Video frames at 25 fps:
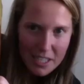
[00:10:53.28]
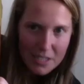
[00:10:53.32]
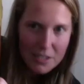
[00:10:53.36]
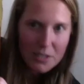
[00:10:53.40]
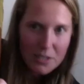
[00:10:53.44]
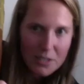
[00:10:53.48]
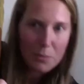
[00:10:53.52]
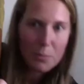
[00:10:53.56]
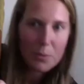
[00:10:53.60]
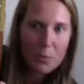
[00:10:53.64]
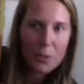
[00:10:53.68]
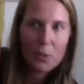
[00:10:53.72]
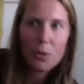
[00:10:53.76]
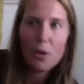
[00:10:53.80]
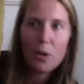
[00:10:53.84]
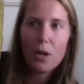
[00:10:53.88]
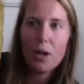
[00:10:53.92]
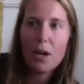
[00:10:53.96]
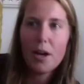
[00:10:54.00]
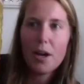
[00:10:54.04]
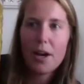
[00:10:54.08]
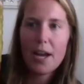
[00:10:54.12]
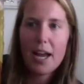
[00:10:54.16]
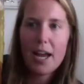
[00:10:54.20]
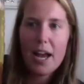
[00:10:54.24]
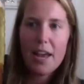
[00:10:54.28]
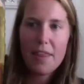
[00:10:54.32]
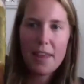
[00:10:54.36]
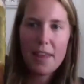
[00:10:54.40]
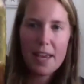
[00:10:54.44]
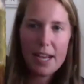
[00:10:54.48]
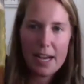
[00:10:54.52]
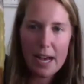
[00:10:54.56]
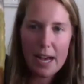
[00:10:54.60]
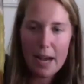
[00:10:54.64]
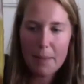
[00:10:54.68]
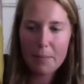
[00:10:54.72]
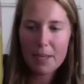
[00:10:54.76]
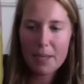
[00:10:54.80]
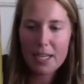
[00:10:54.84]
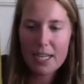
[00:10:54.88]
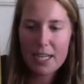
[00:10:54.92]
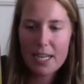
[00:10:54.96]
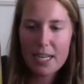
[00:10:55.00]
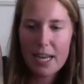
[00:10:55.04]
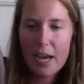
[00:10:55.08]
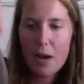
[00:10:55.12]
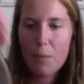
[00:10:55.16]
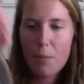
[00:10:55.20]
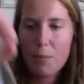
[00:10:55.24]
super cool. All right, I think I'm gonna
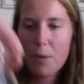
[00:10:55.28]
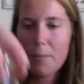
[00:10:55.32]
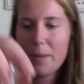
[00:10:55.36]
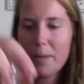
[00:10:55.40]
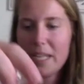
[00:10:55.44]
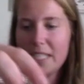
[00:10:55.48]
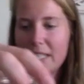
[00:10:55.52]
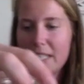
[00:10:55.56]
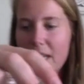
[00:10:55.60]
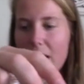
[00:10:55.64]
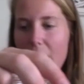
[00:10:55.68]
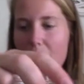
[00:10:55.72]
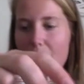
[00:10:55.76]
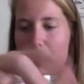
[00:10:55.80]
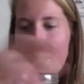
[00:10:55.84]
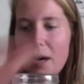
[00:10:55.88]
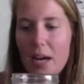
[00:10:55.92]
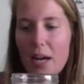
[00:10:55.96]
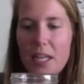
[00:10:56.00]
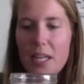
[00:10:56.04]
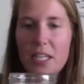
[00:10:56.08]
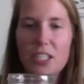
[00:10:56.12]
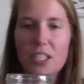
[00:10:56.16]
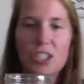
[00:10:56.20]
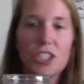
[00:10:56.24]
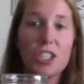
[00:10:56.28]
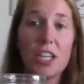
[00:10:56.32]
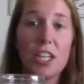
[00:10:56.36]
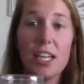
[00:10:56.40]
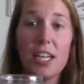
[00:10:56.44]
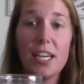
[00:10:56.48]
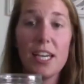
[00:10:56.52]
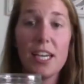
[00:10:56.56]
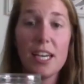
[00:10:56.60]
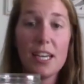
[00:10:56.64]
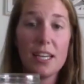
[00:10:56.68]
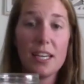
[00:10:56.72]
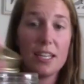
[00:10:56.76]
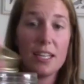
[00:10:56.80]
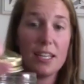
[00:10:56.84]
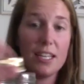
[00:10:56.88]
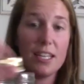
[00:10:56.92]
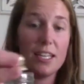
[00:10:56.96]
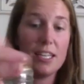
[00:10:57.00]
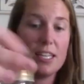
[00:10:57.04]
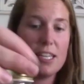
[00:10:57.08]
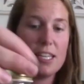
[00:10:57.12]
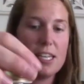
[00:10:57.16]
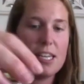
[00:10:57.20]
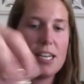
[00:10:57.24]
now put my top on and shake it
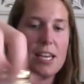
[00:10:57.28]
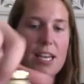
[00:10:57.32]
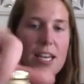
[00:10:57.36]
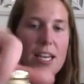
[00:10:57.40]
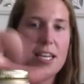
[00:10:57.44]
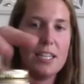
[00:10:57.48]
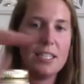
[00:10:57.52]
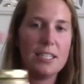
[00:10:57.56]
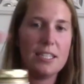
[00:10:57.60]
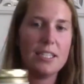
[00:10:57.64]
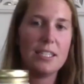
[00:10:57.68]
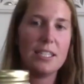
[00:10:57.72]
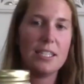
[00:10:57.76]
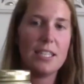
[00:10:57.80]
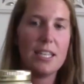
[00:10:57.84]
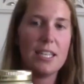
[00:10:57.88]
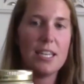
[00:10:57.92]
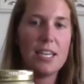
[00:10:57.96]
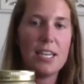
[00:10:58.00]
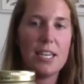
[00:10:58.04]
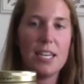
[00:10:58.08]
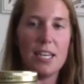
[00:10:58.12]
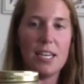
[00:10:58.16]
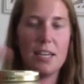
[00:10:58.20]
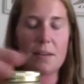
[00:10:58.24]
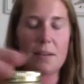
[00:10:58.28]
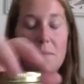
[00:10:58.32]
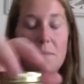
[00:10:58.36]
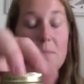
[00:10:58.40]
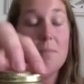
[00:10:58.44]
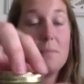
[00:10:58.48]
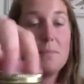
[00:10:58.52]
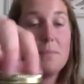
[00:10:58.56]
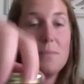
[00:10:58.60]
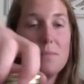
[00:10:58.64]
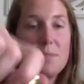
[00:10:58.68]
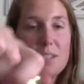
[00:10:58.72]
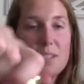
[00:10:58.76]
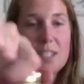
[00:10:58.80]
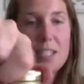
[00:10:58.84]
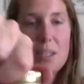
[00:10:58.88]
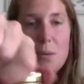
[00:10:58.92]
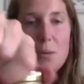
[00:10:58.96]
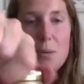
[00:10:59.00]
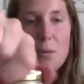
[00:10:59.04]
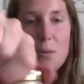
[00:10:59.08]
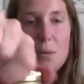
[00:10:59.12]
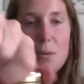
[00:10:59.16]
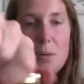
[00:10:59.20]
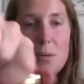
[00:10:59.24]
and see
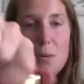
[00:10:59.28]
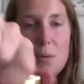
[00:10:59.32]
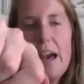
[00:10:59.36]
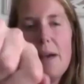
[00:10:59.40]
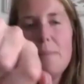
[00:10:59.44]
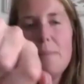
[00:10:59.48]
what I get.